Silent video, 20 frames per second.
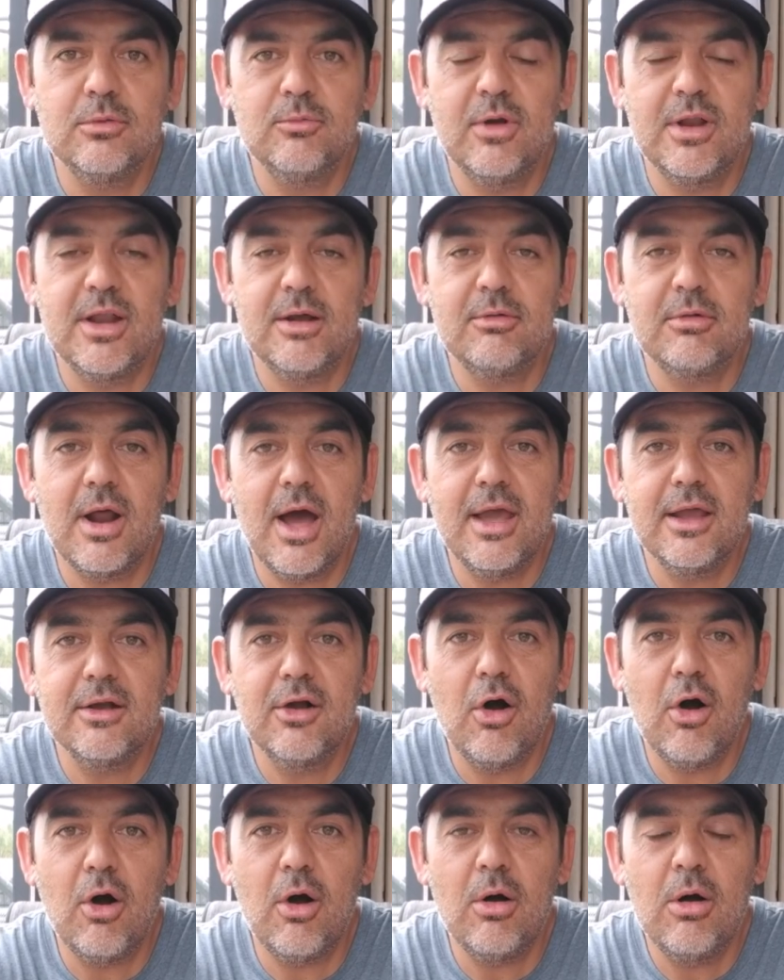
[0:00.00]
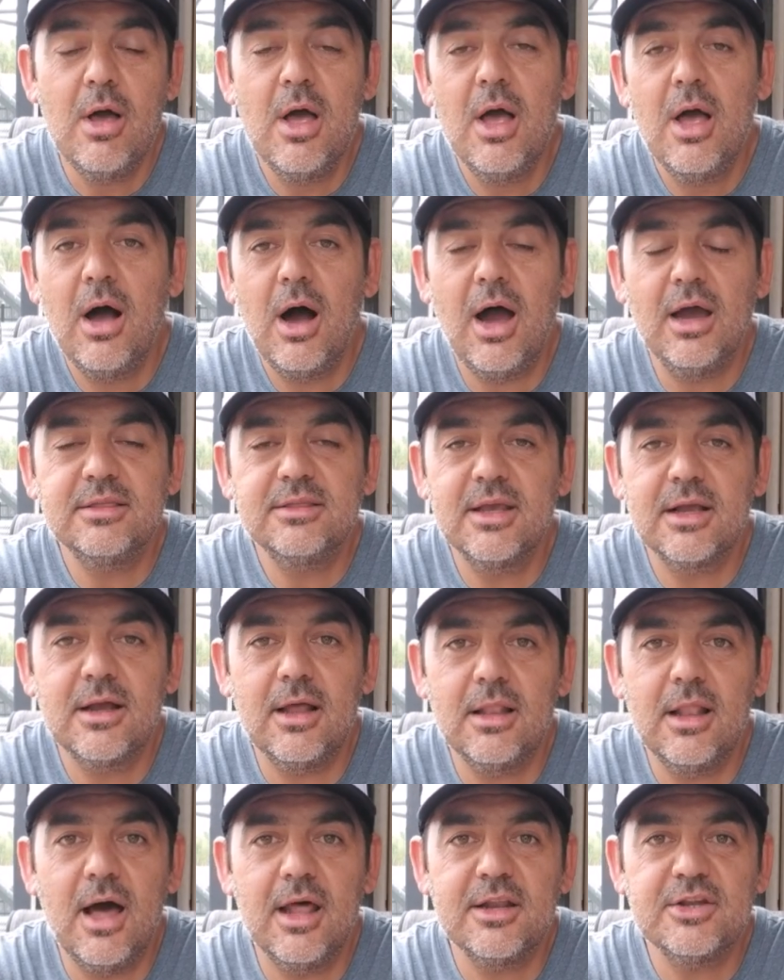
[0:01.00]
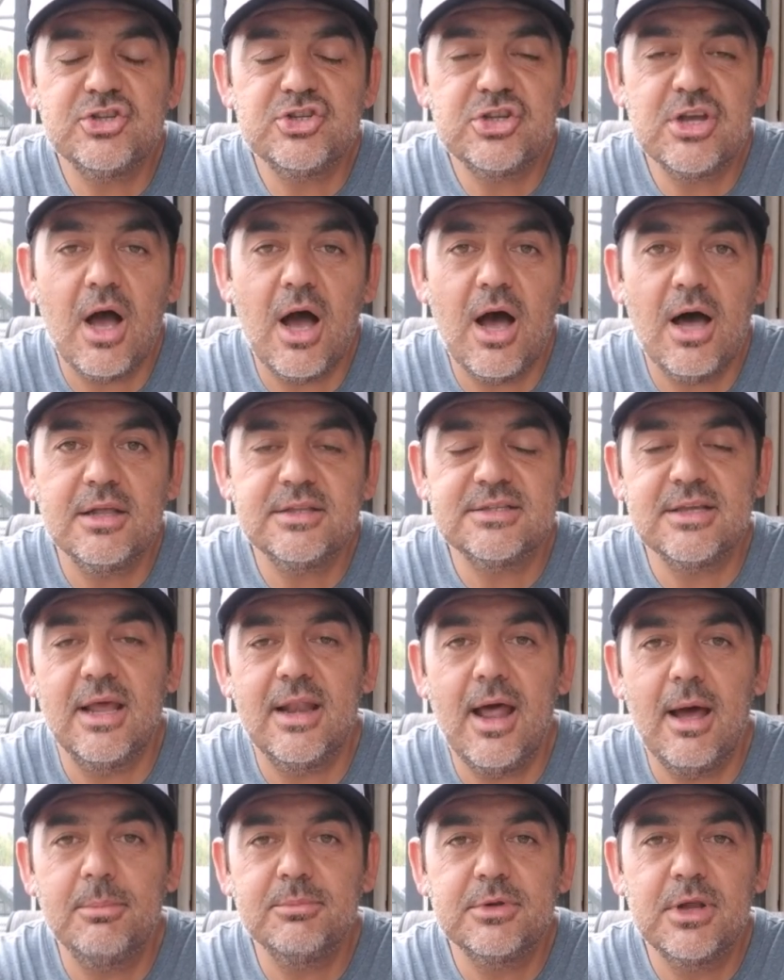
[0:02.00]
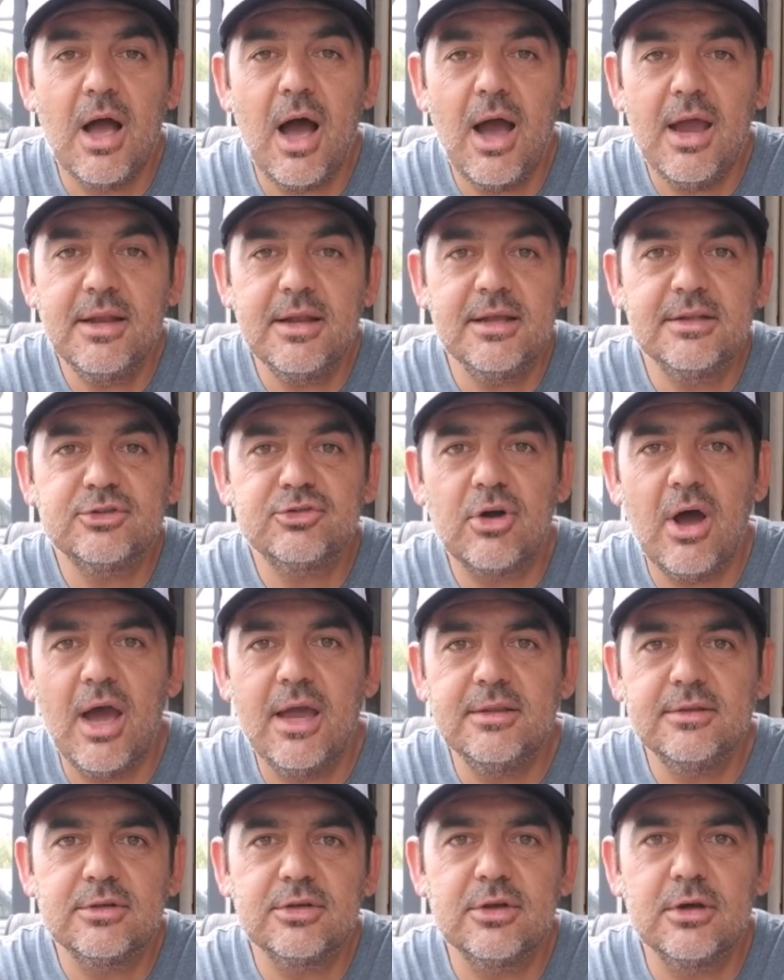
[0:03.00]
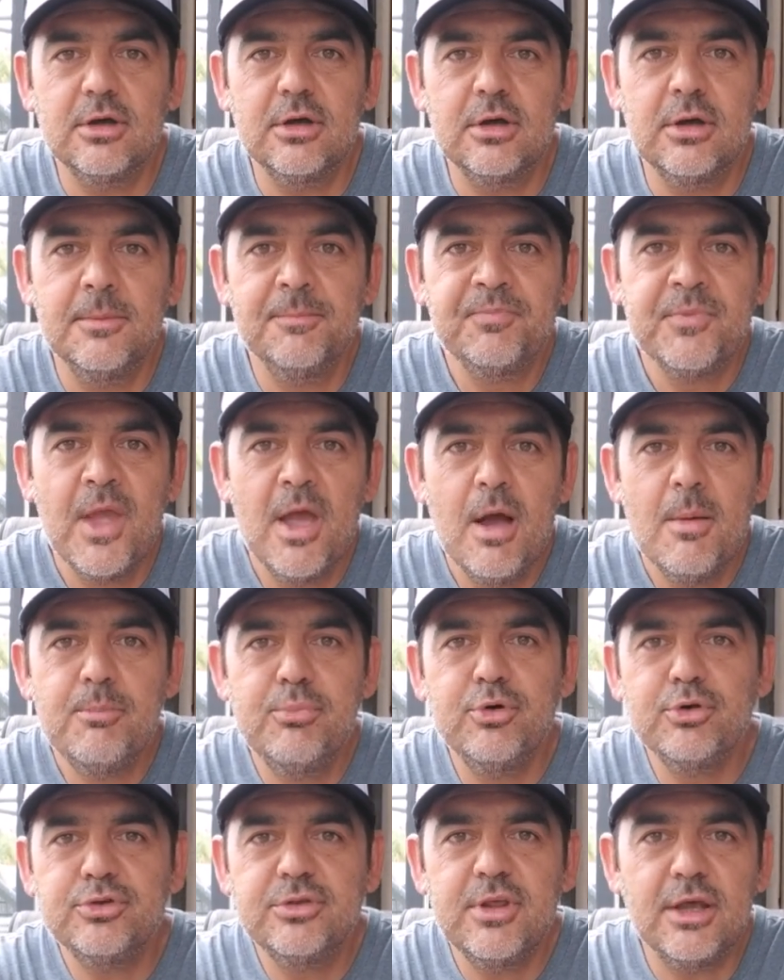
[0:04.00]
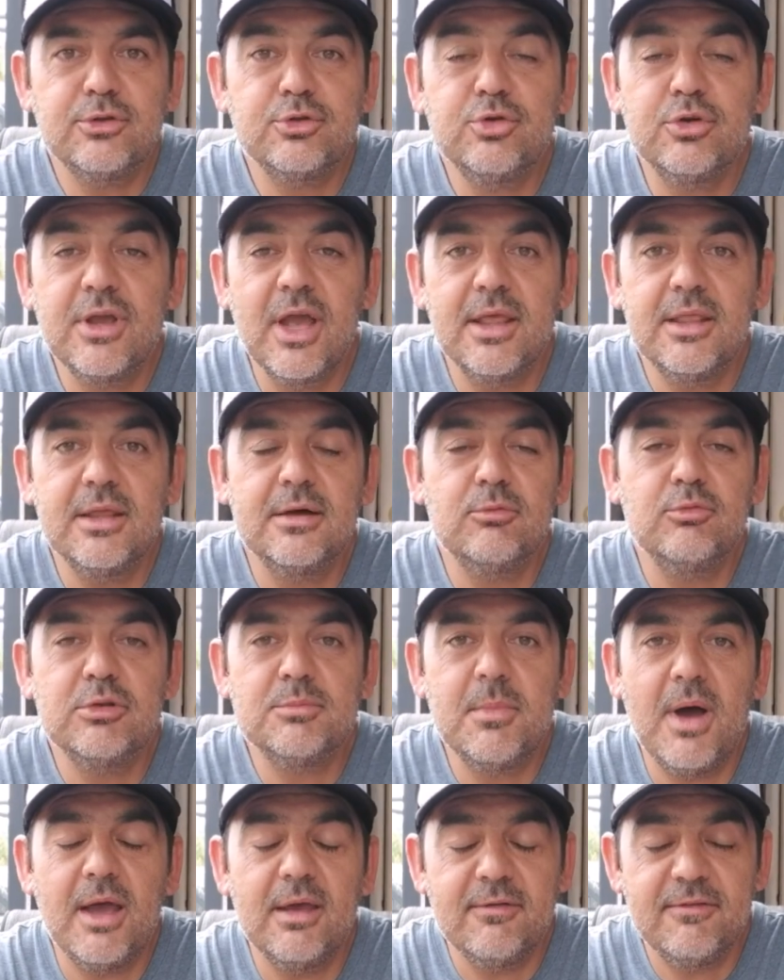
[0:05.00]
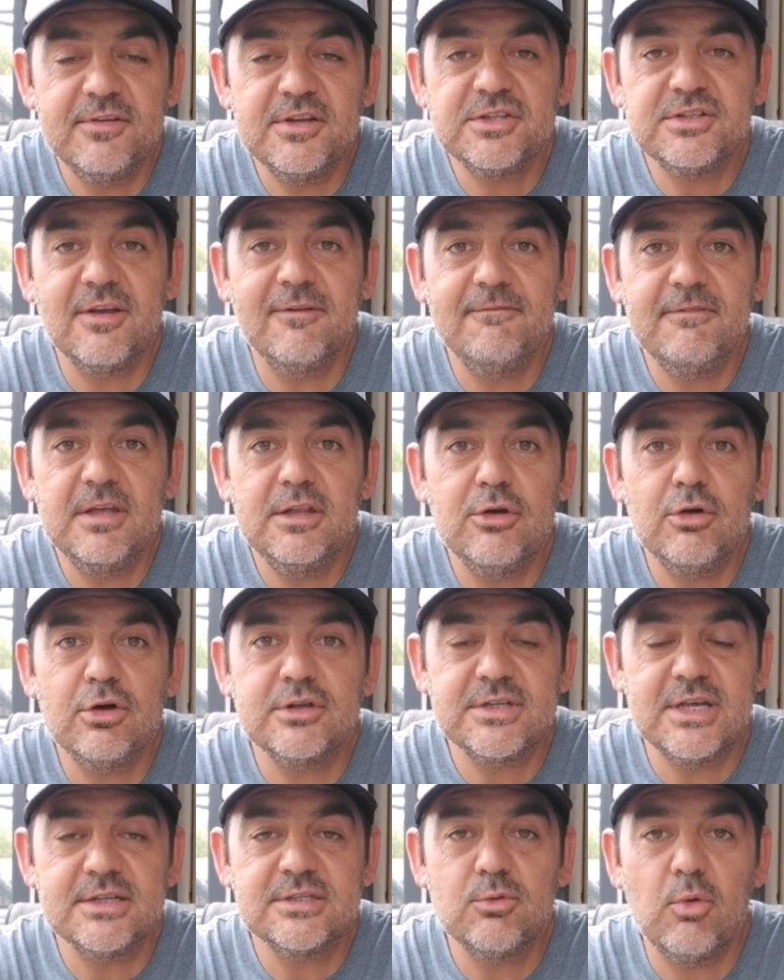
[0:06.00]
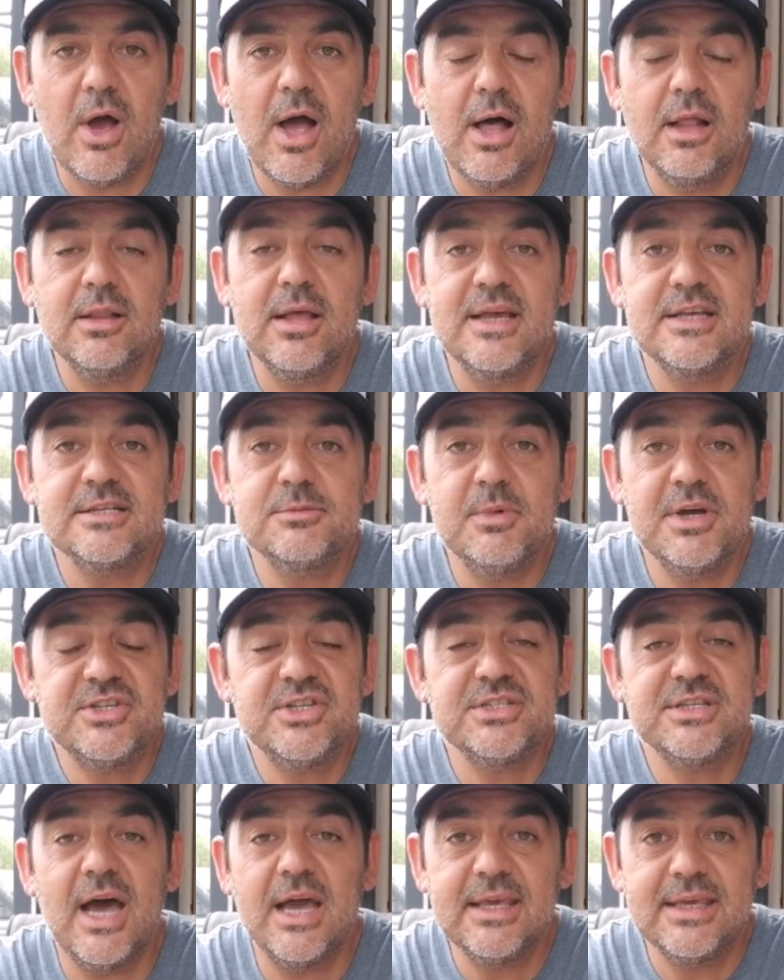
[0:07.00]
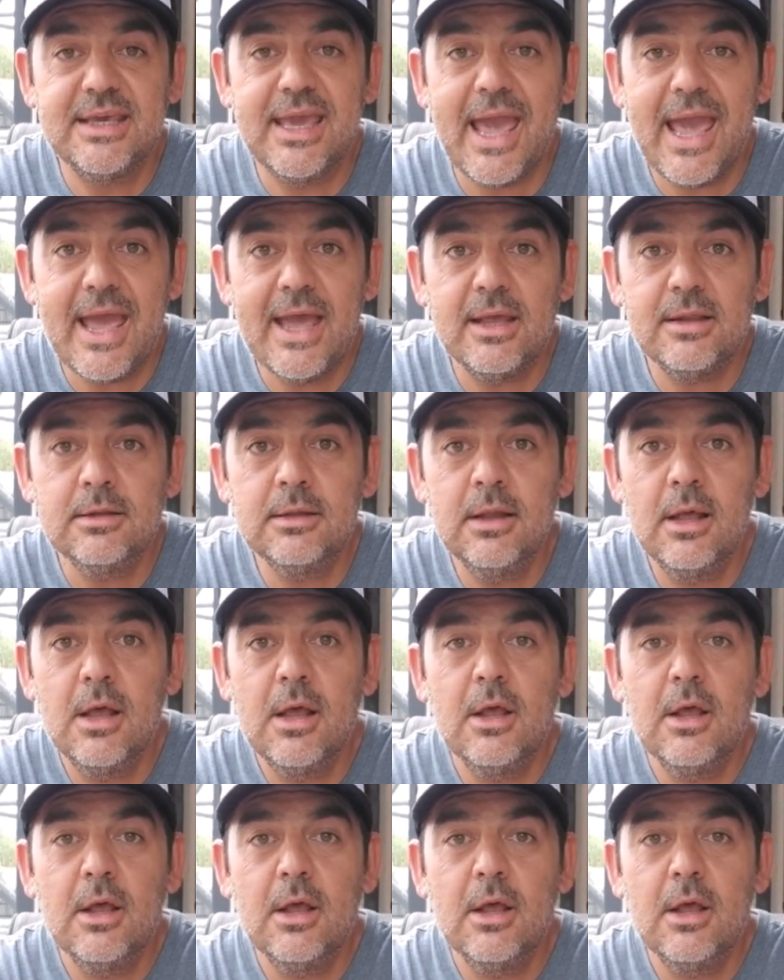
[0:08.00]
Whenever I go, I take a lot of shots, and I'm kind of trying to put that together with my fishing videos as well, as much as I can,